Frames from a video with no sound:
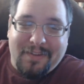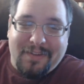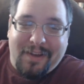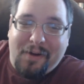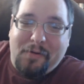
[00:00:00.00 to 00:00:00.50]

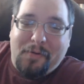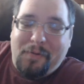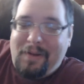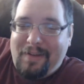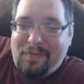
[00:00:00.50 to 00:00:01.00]

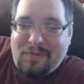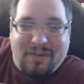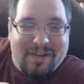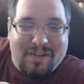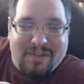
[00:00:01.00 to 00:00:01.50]
So
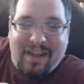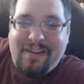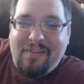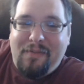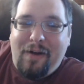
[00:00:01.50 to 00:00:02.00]
it just
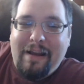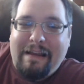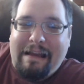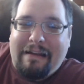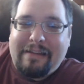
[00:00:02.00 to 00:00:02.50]
led to, what are
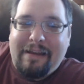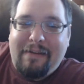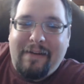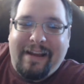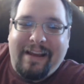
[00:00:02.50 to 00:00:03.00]
y'all
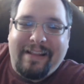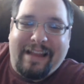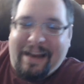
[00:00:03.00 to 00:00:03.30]
doing in